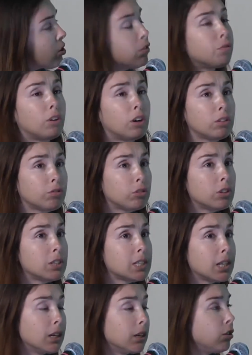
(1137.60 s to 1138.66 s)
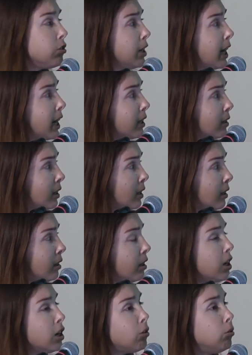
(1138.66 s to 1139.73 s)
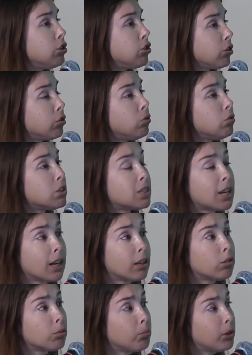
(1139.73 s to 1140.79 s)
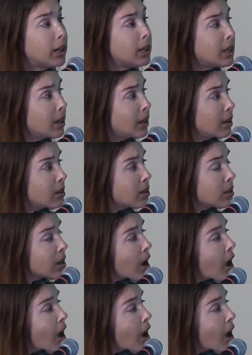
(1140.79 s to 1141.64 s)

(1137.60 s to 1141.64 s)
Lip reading: is phosphorus and creatinine, which are 2 standard blood tests,